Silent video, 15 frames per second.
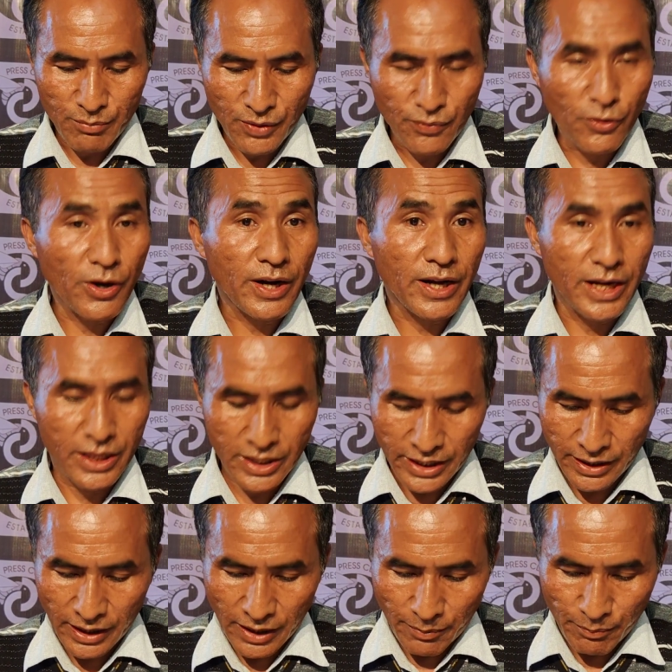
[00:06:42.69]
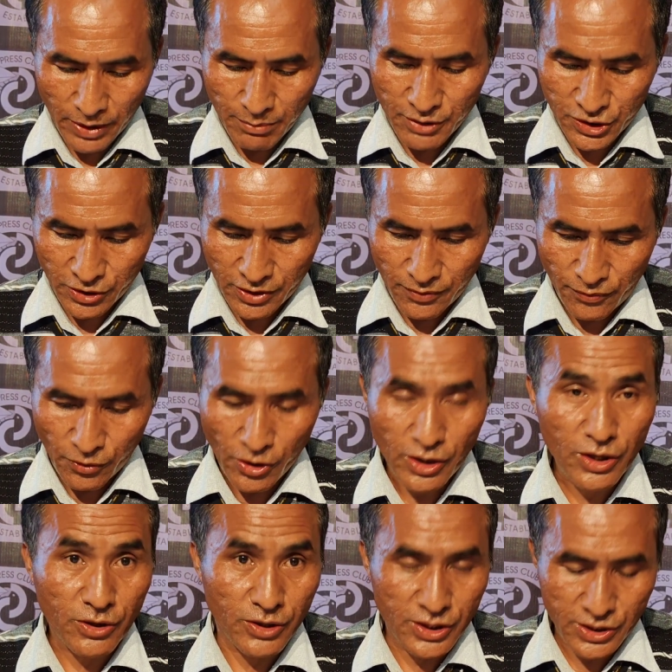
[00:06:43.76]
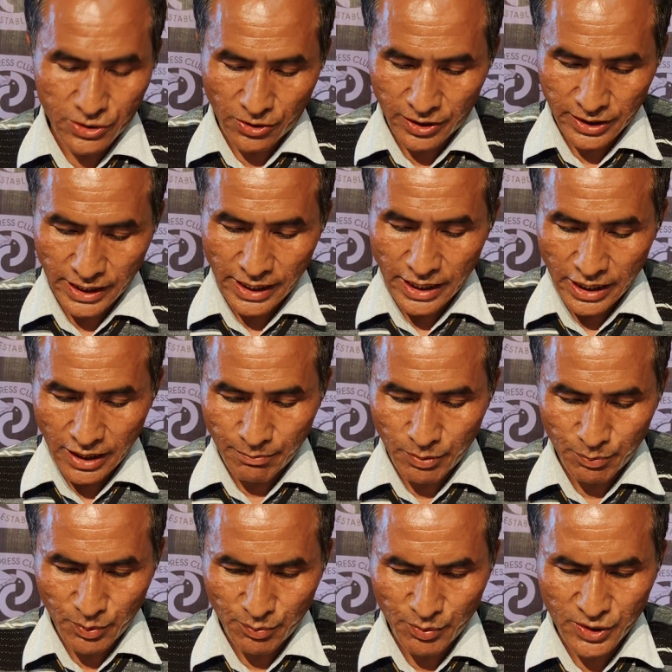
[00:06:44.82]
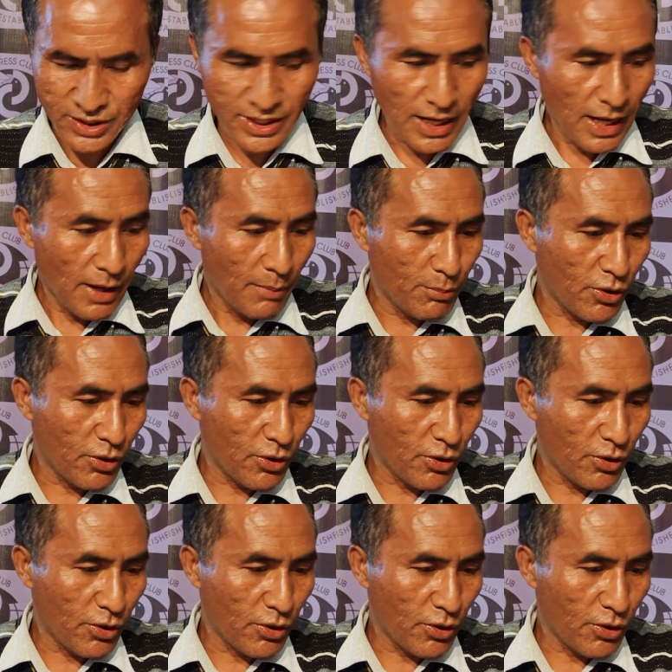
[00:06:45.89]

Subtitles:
before getting permission for construct the NPPPs.